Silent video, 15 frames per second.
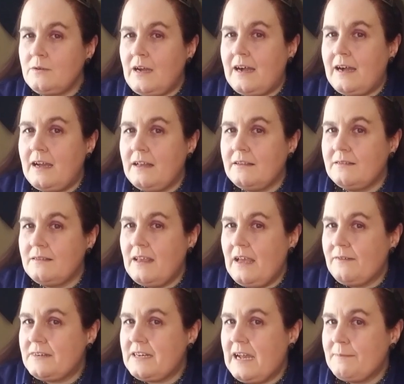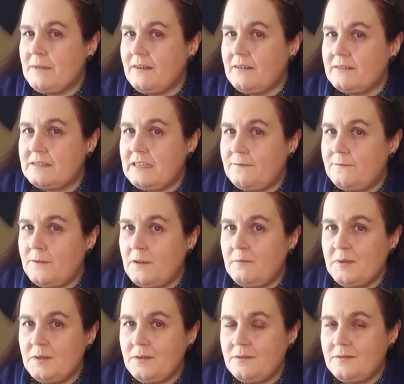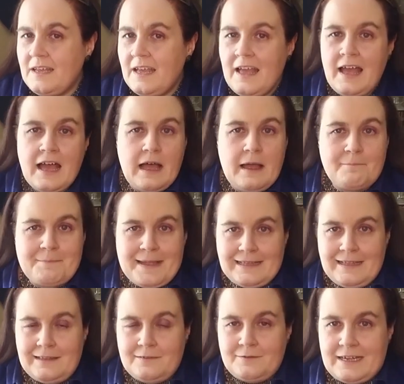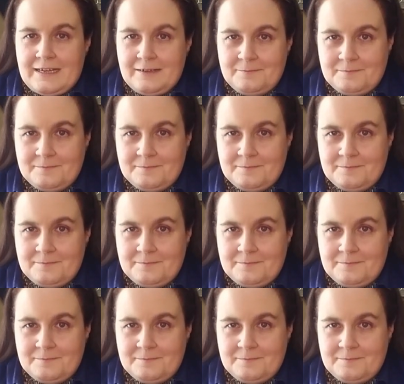on every time there is a full moon, a Bella Luna.